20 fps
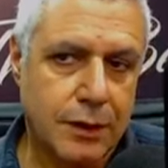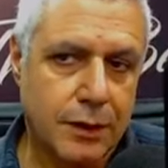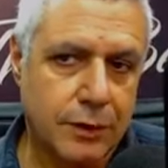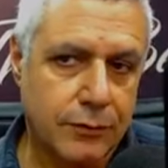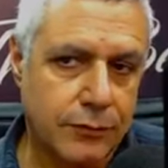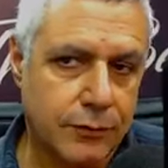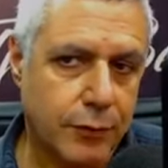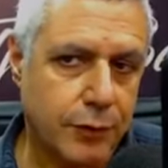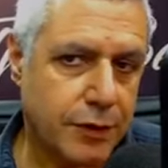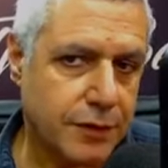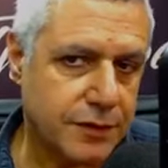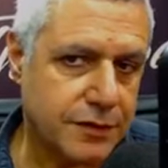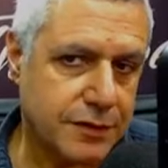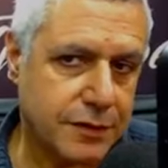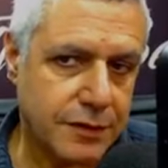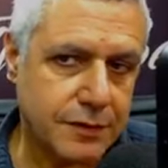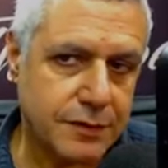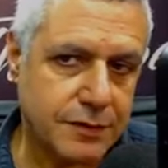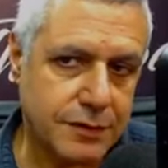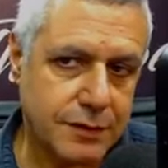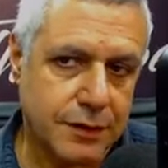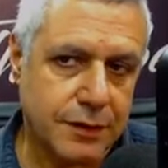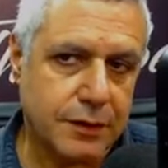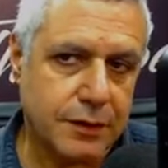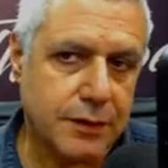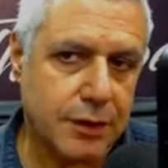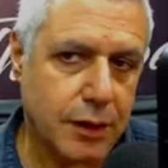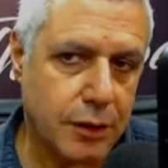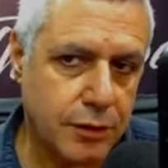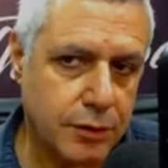For instance,
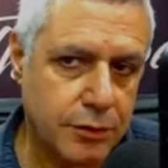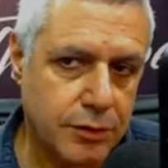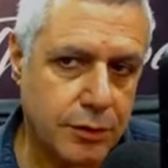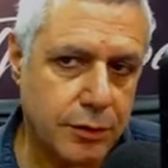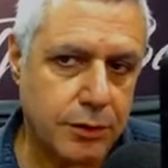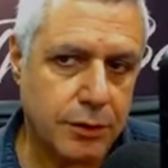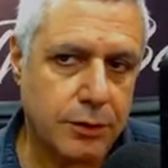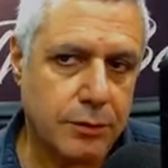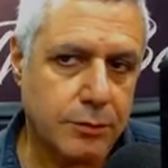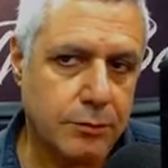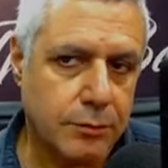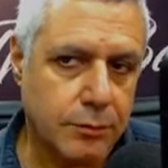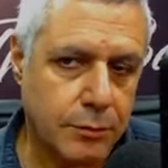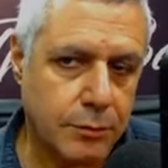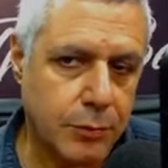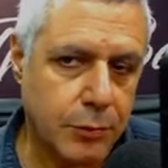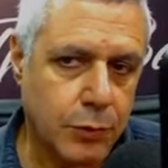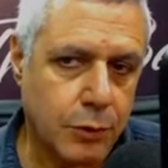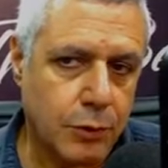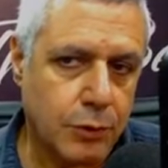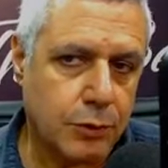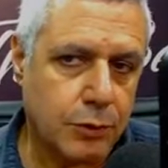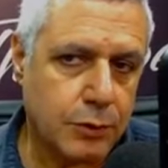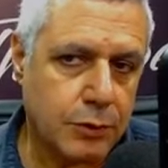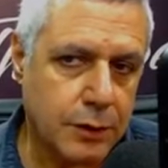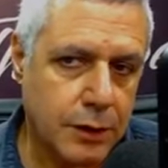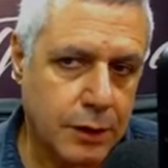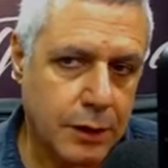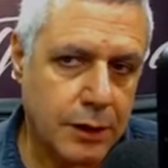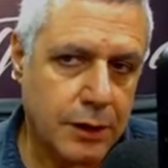encouraging
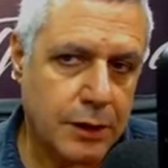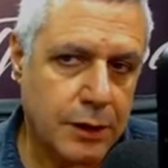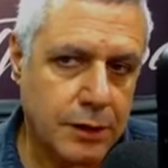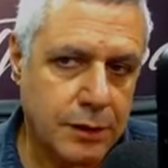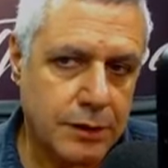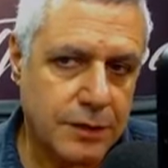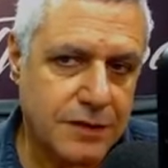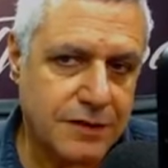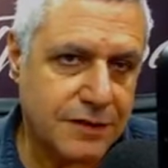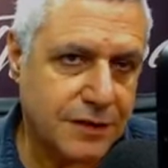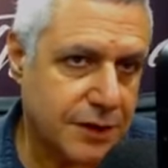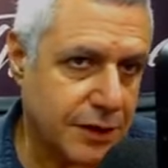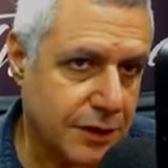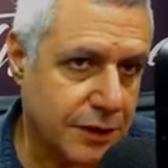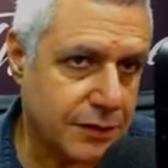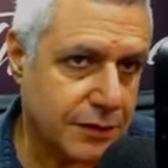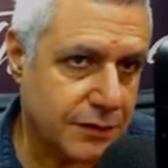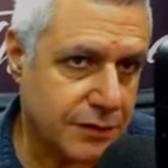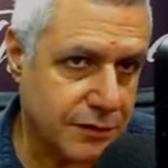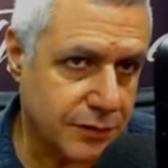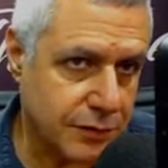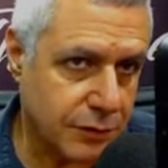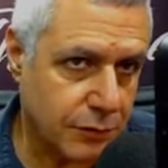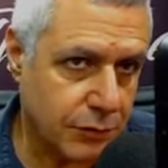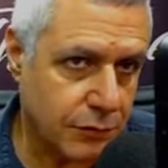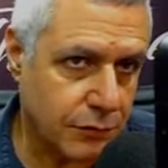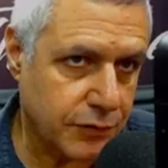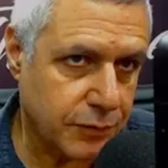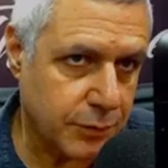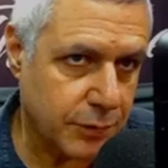more the skills
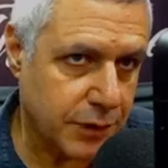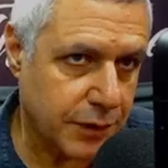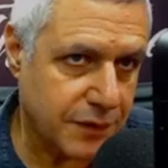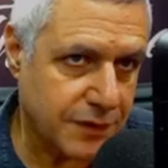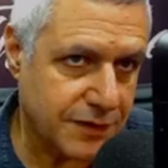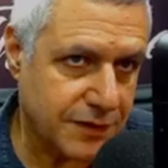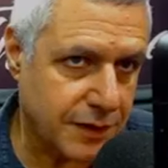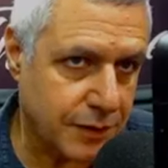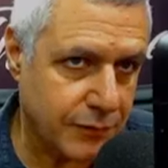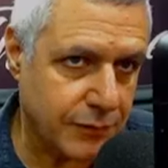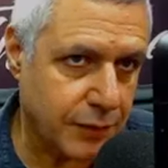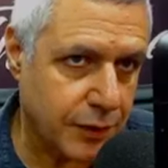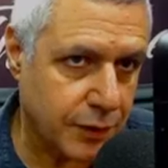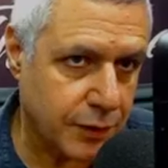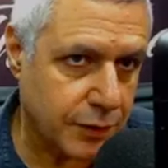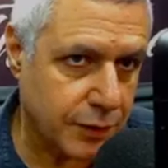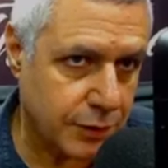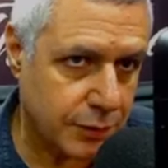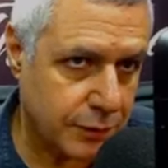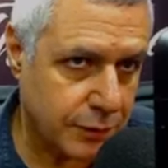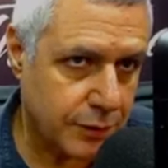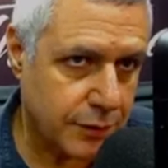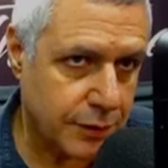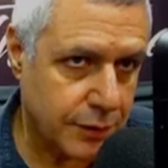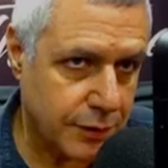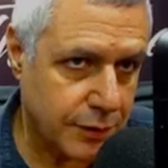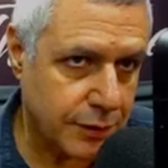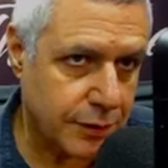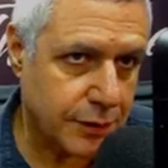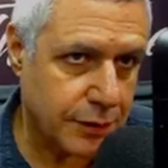of being self-learner.
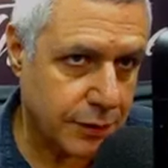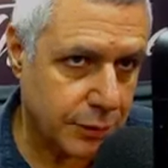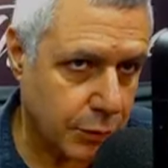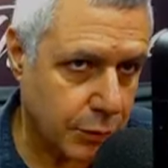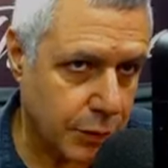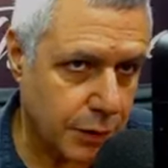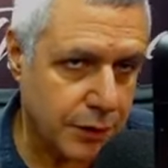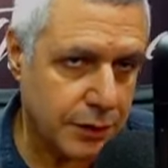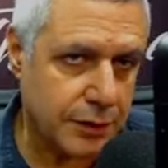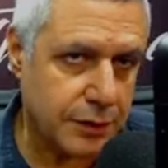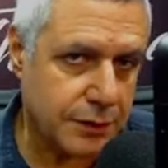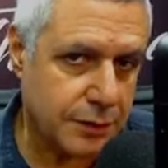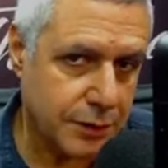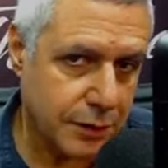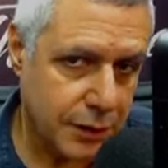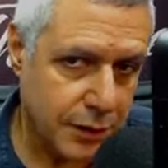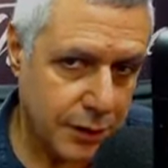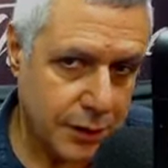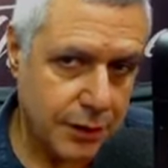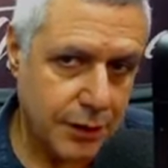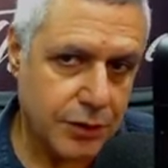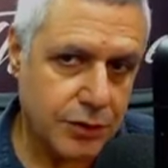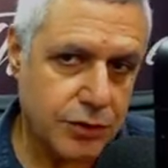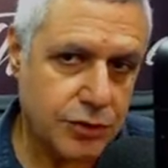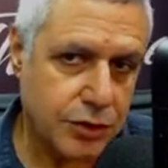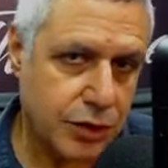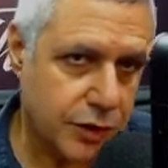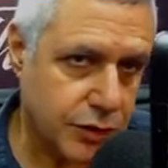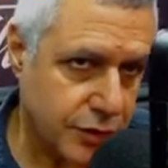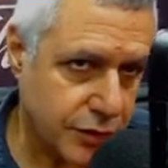And in a world that
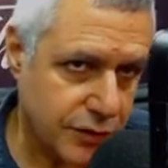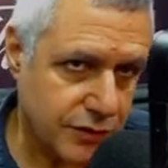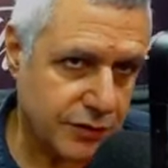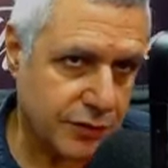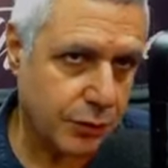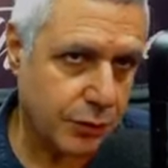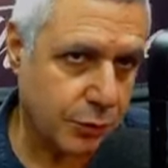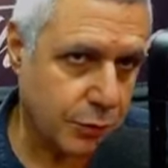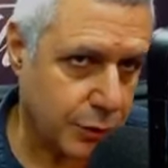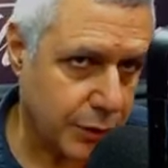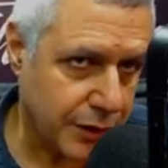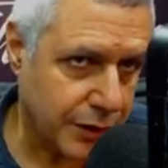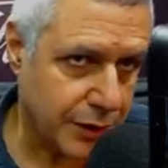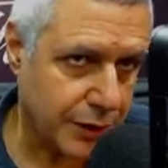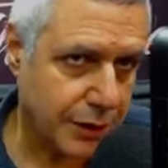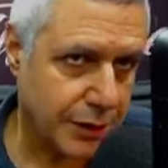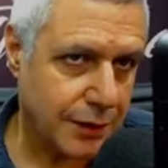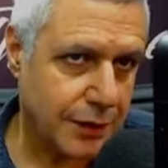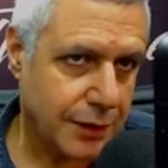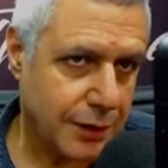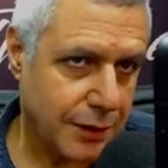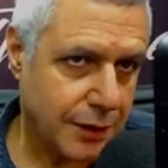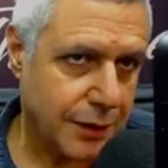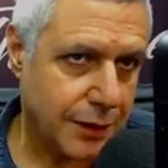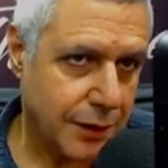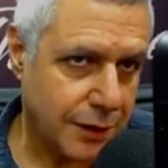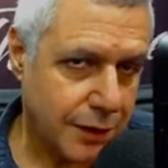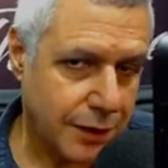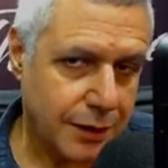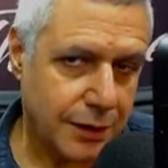changes so quickly,
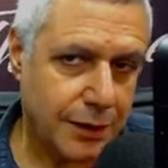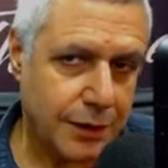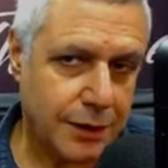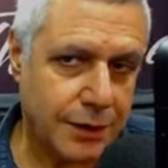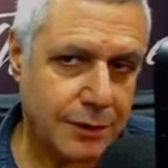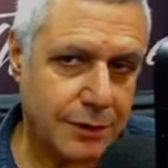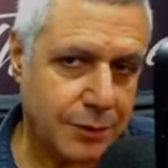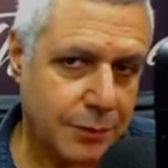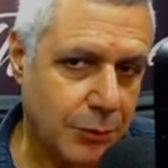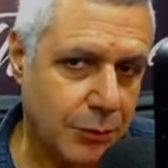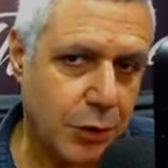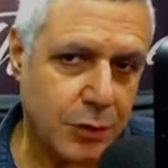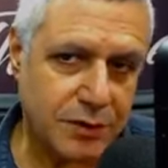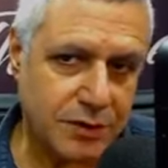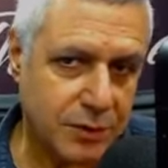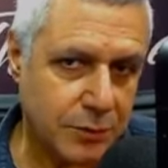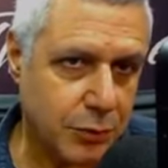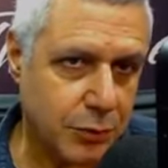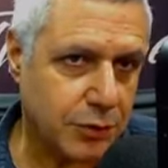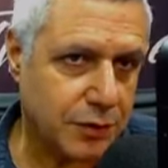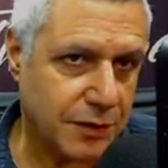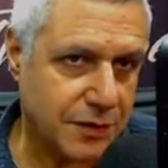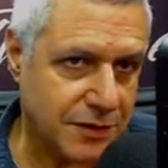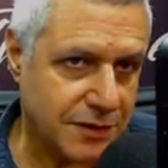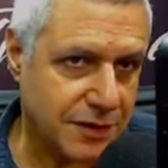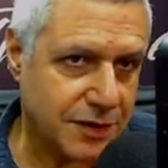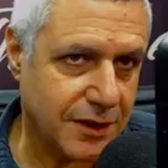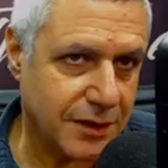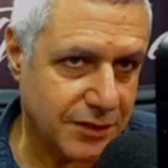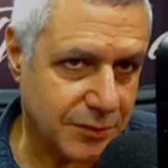the most important
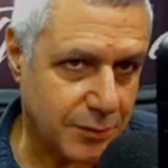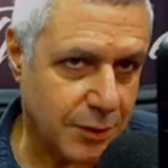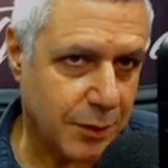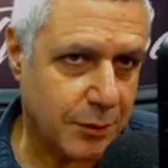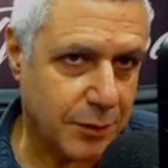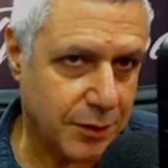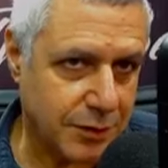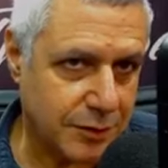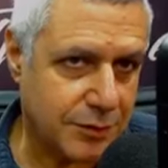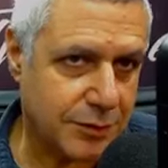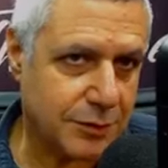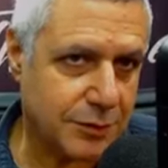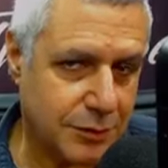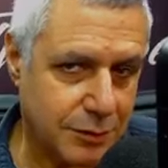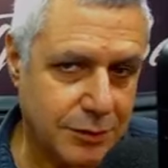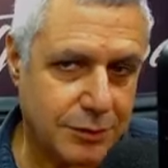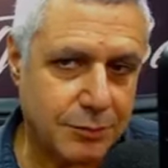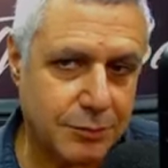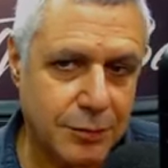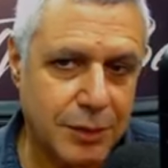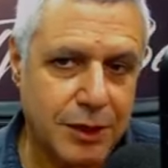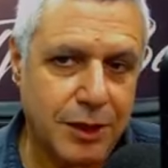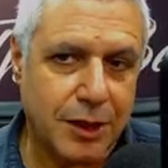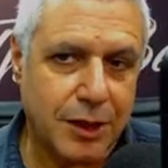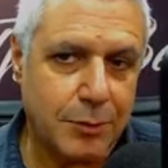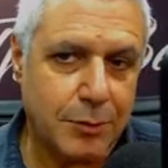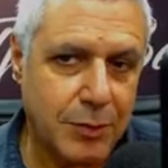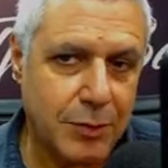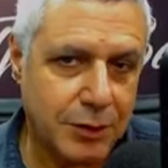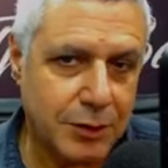skill is probably be
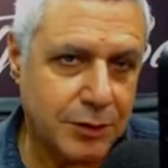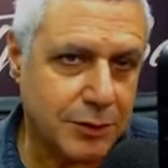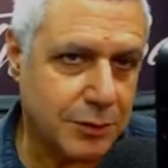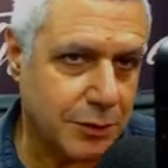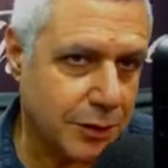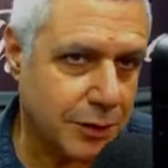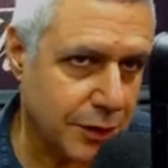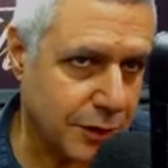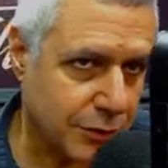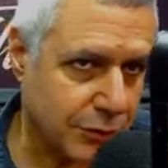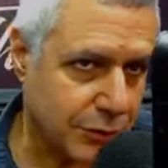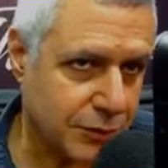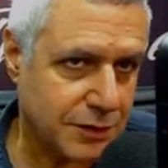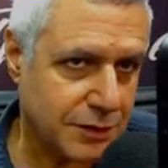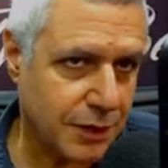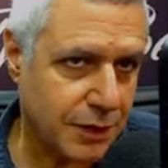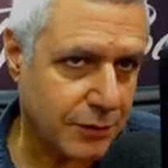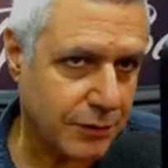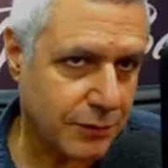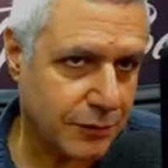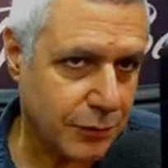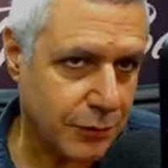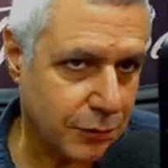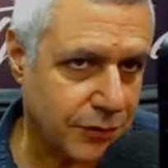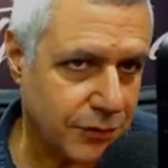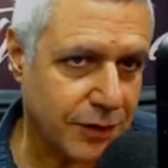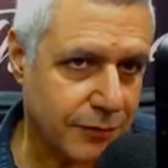able to learn new stuff yourself.